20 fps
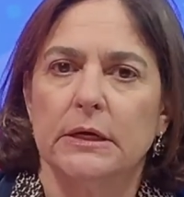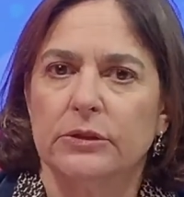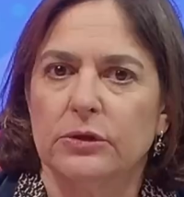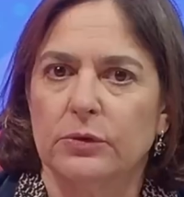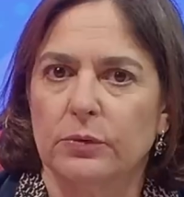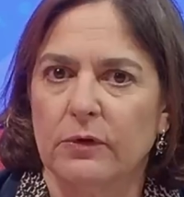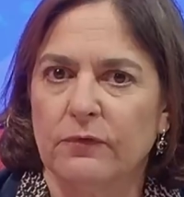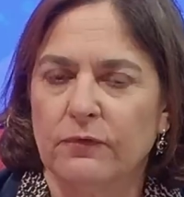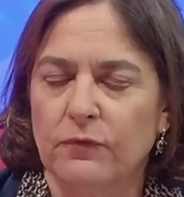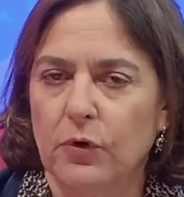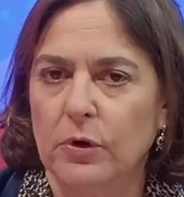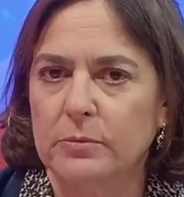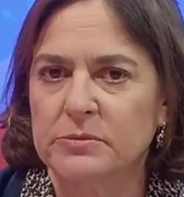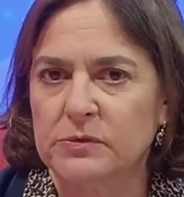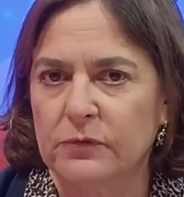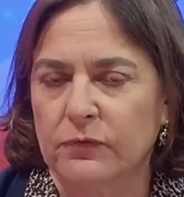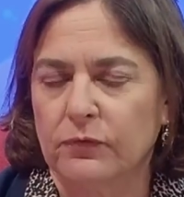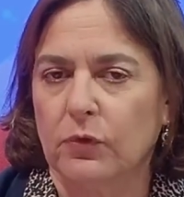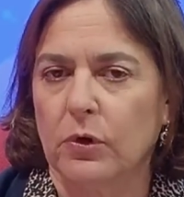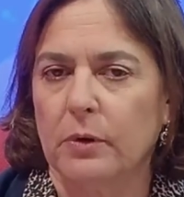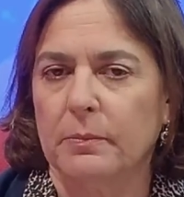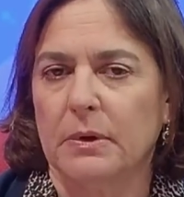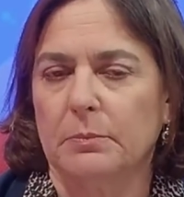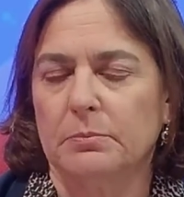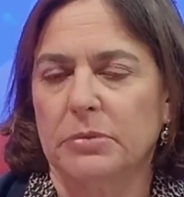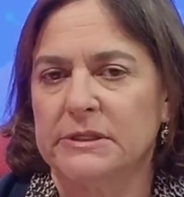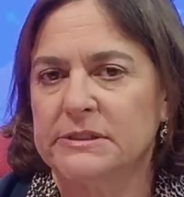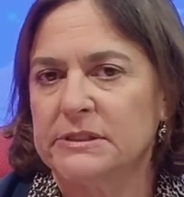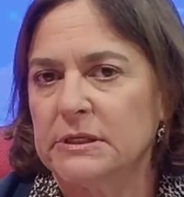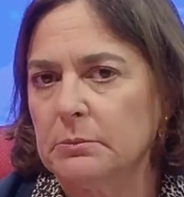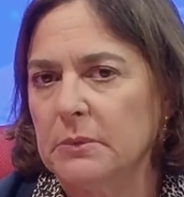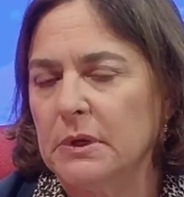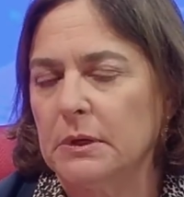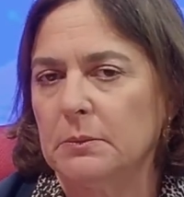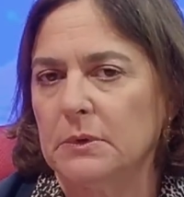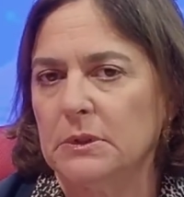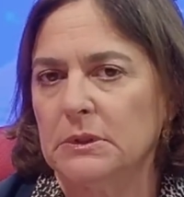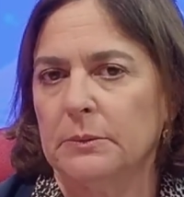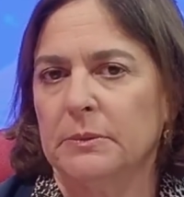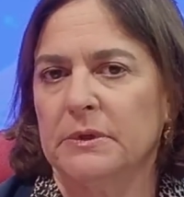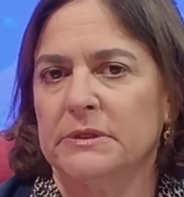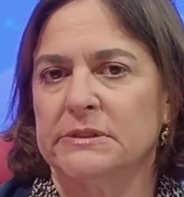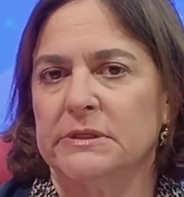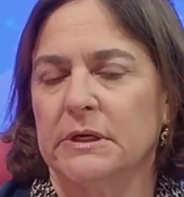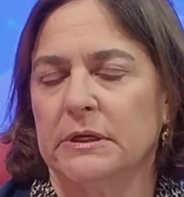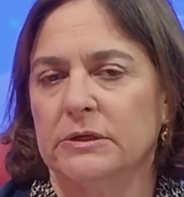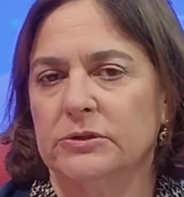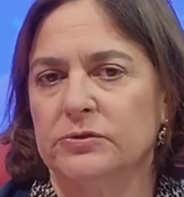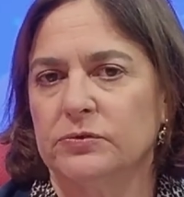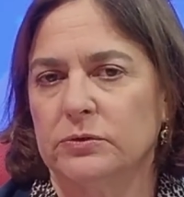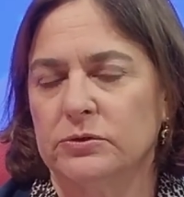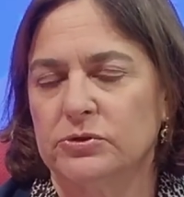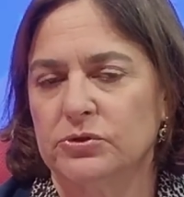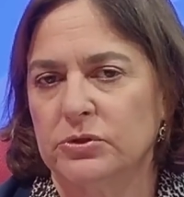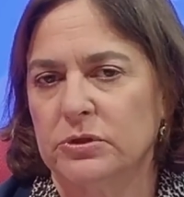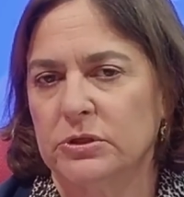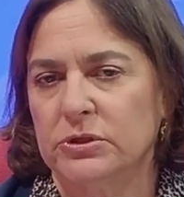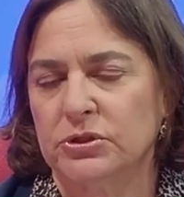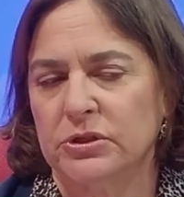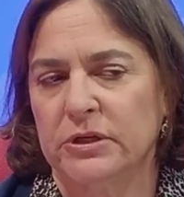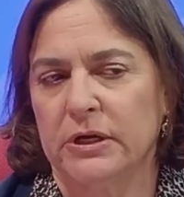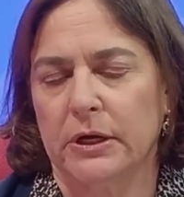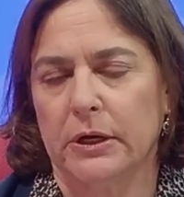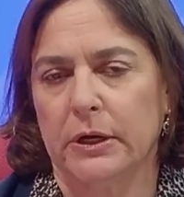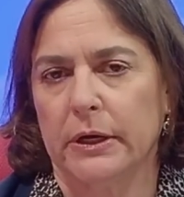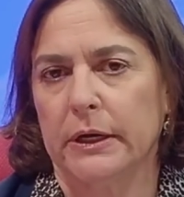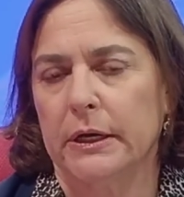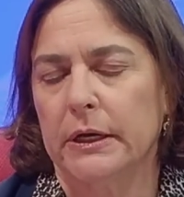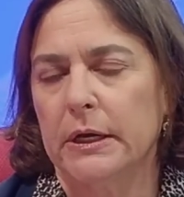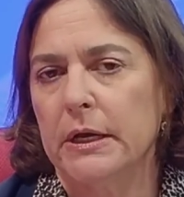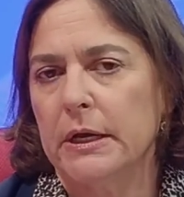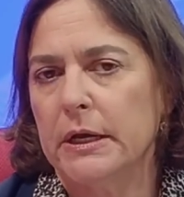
reforms are forming, placing minimal limits on Israel's judiciary